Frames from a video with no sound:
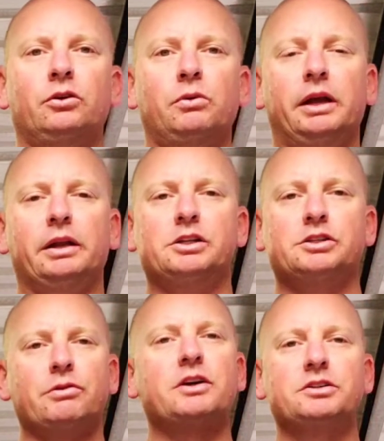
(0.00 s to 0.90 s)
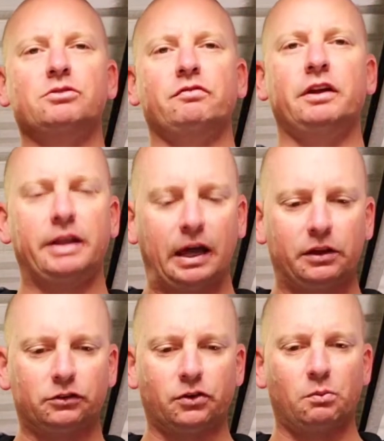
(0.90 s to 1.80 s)
an instructional video this
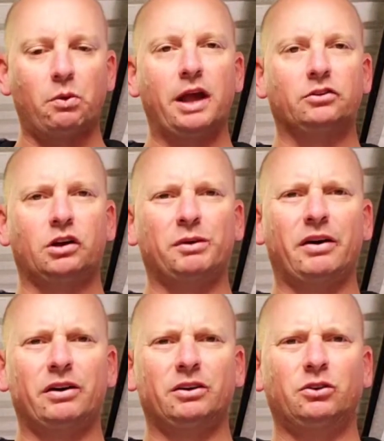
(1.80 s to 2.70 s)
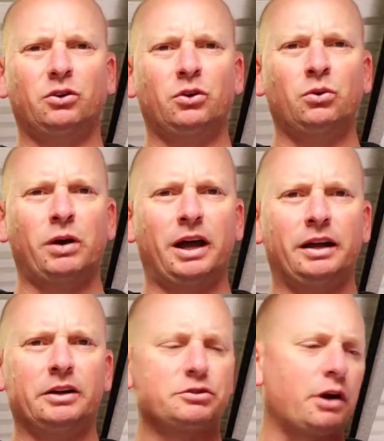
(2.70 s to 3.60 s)
time around. So we're going to do an
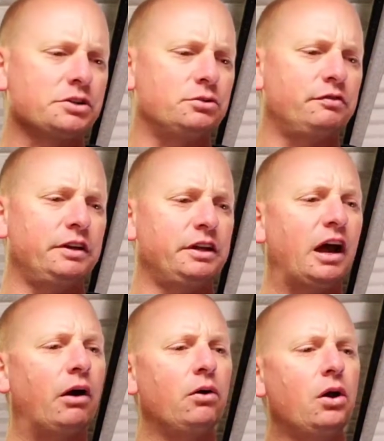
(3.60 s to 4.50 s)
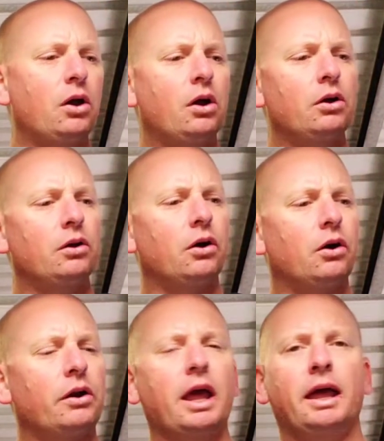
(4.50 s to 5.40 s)
instructional video on
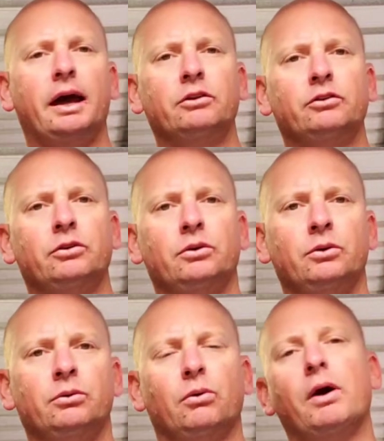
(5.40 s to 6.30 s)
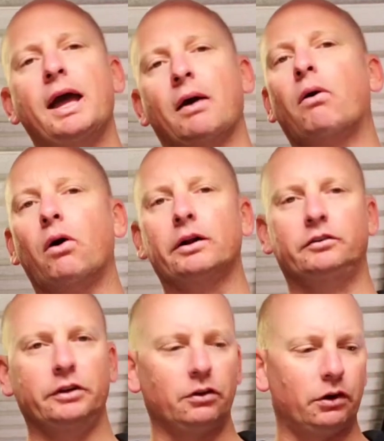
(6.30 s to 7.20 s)
how I
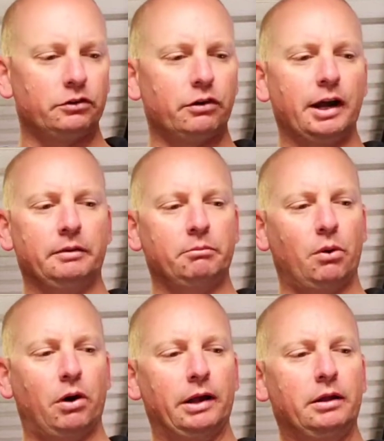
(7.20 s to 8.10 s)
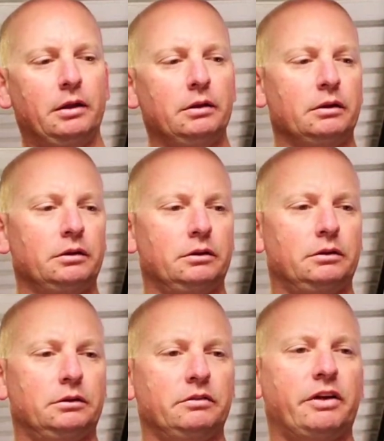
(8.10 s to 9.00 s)
dehydrate my
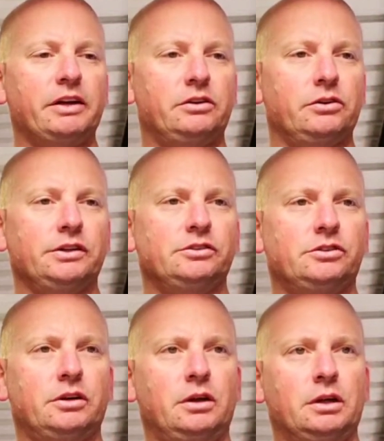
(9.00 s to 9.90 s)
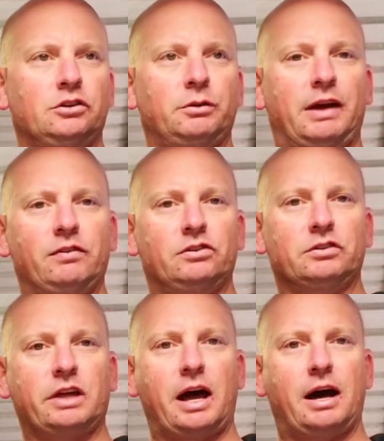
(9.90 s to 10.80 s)
kveik yeast. So we have the
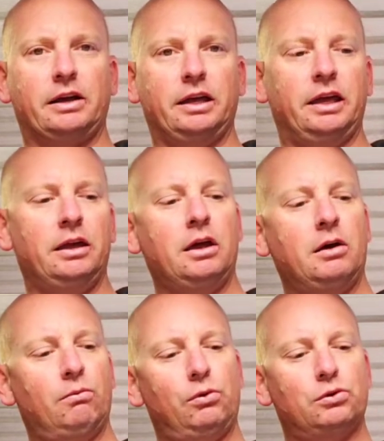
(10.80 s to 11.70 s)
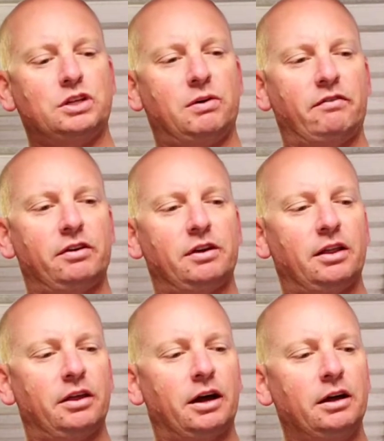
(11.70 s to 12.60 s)
Skare here. We also have another